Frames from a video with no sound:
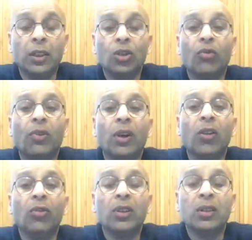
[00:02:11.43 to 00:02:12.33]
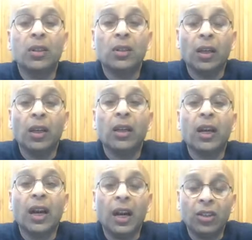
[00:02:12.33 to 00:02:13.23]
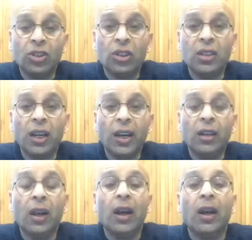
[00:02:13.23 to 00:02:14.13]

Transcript: So forgiveness is again a conscious act,